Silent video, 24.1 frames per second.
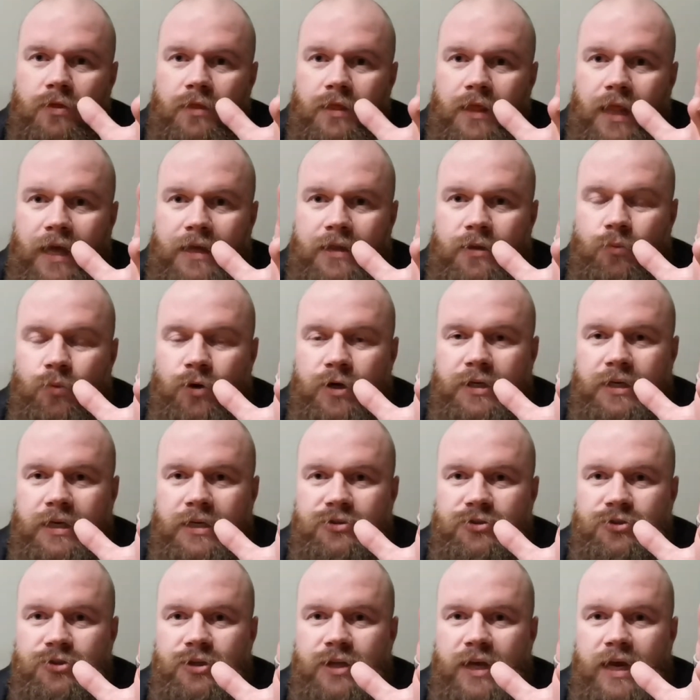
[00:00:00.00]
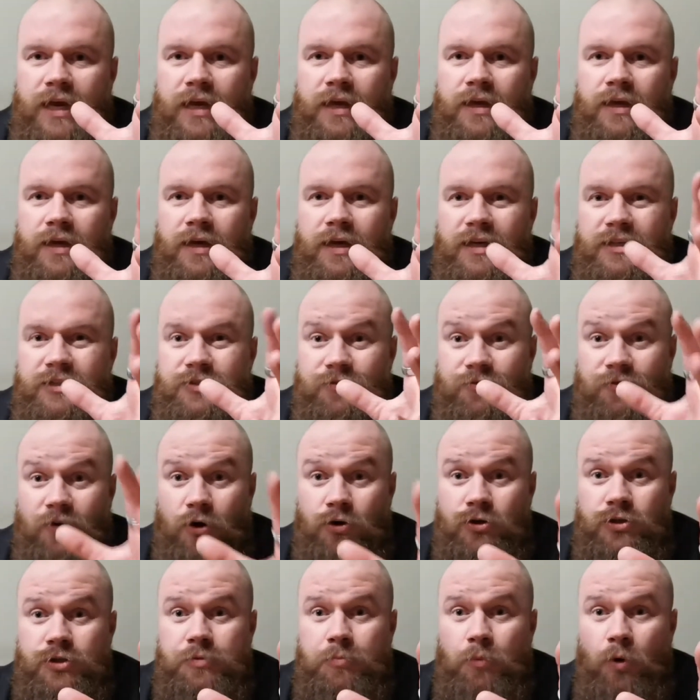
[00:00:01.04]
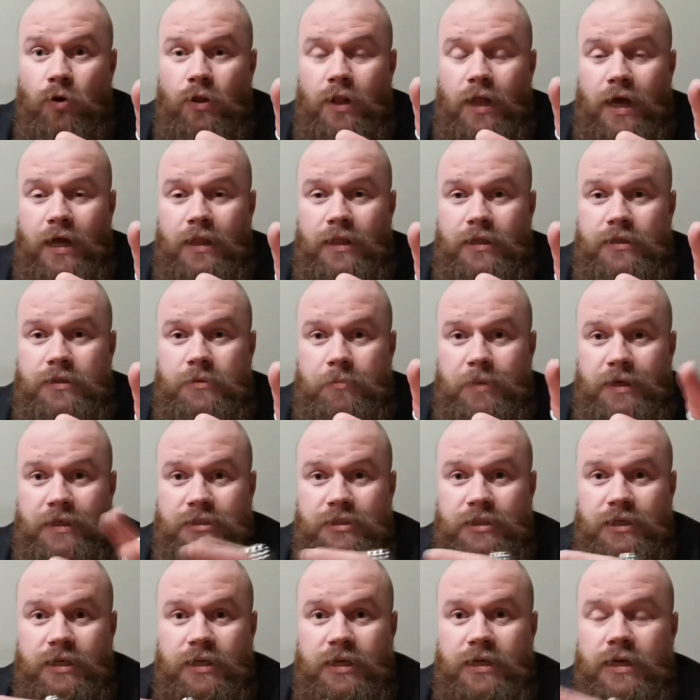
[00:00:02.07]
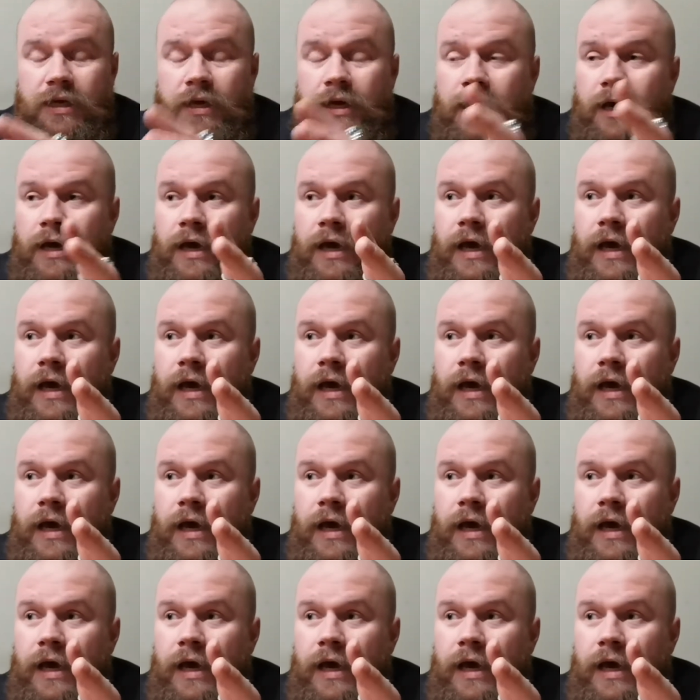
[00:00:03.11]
like the one yesterday, it's a very small island, Martinique,